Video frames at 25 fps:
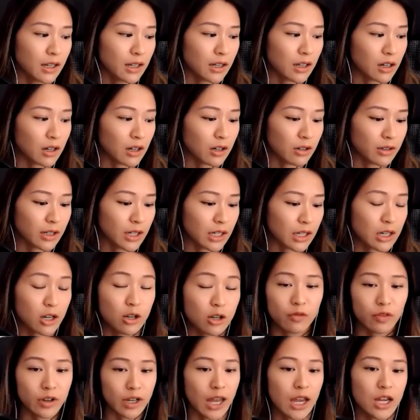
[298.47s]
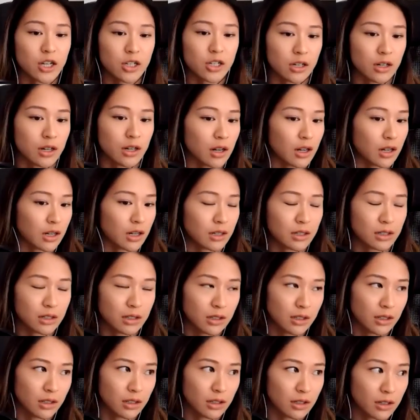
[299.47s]
you know, a notification on
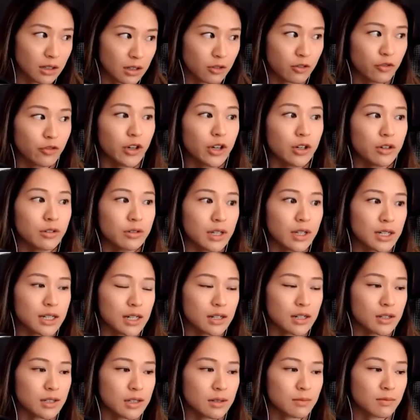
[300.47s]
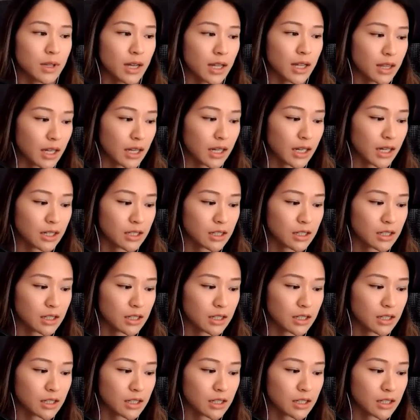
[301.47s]
their phone that tells them that they need